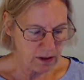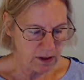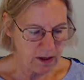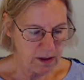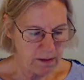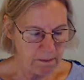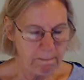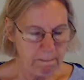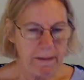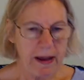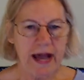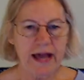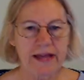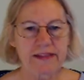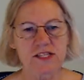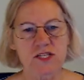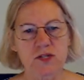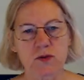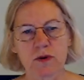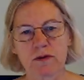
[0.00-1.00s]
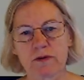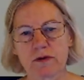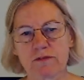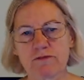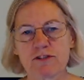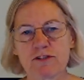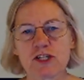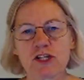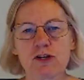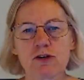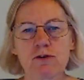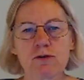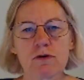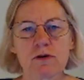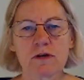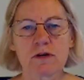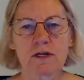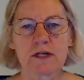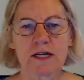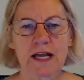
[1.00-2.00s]
by the square root of 2,
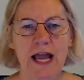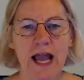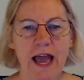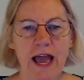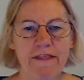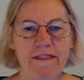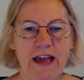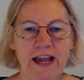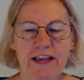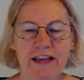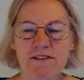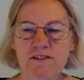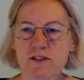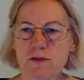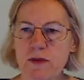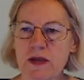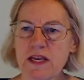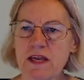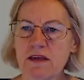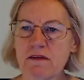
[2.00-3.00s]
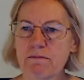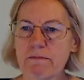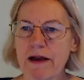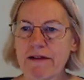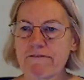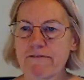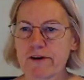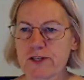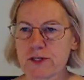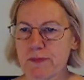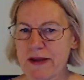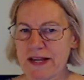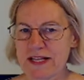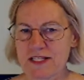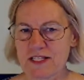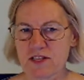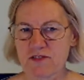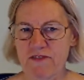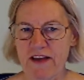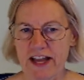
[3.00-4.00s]
and that gives me my first
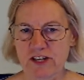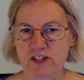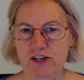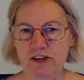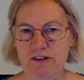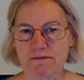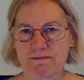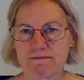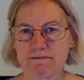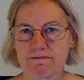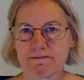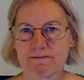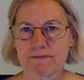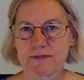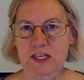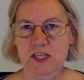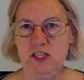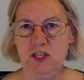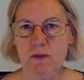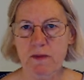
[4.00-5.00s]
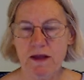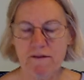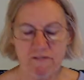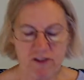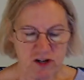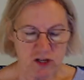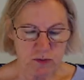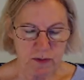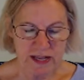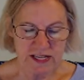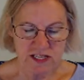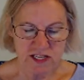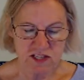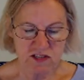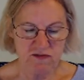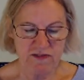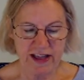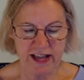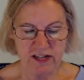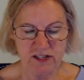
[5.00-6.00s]
basis vector. So my first basis
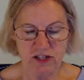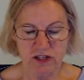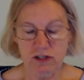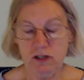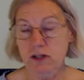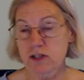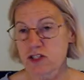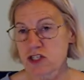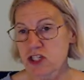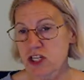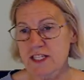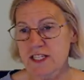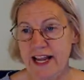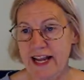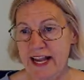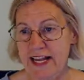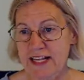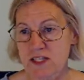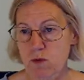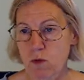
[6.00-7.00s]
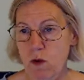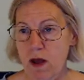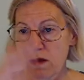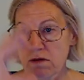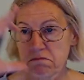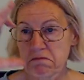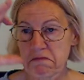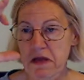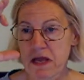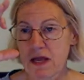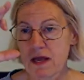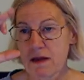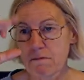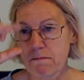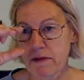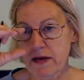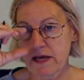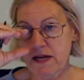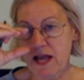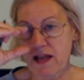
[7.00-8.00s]
vector looks just like S1,
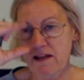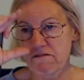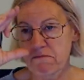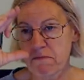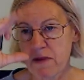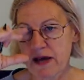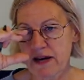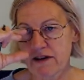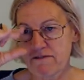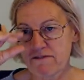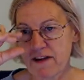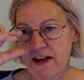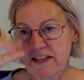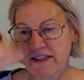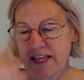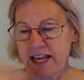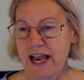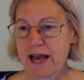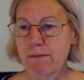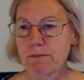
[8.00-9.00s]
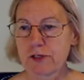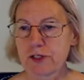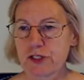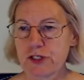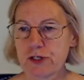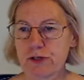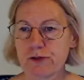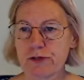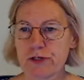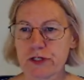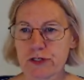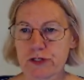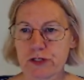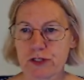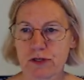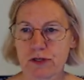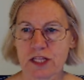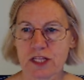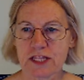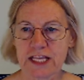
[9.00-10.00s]
but I've modified the amplitude so
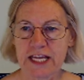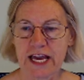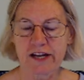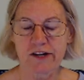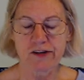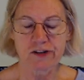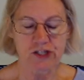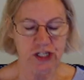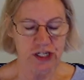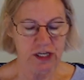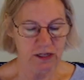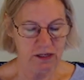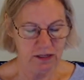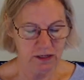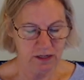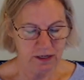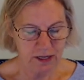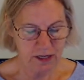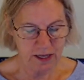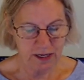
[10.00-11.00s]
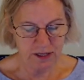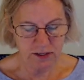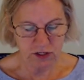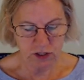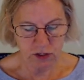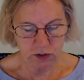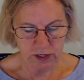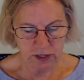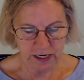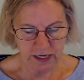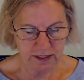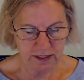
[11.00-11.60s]
that the energy is a unit.